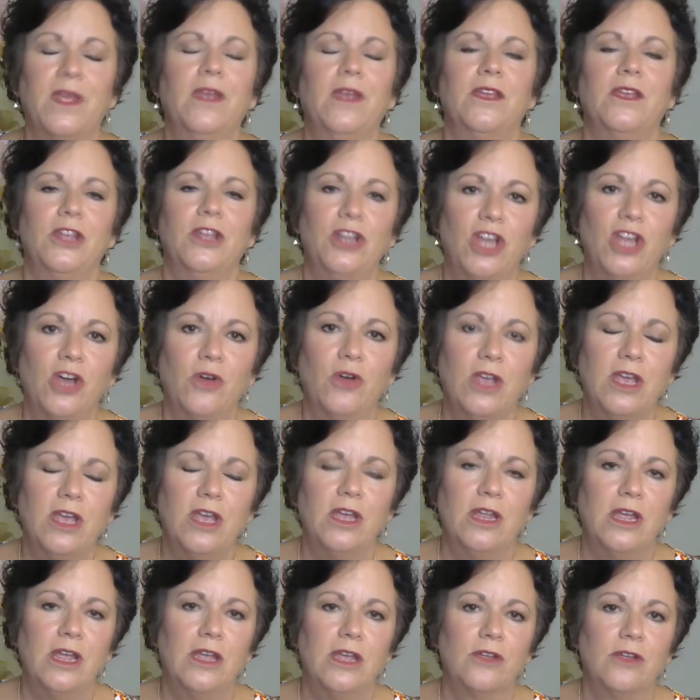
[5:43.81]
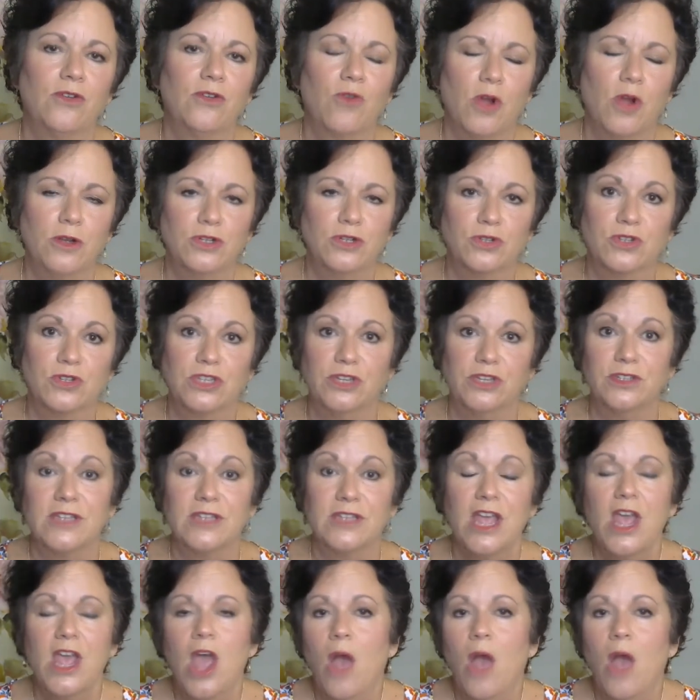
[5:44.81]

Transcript: you know, it, it grows your skills.